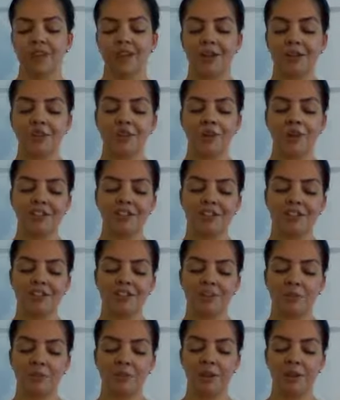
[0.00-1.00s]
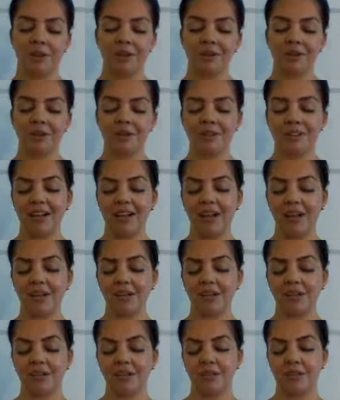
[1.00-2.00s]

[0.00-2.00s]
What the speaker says: and watch as the breath goes out.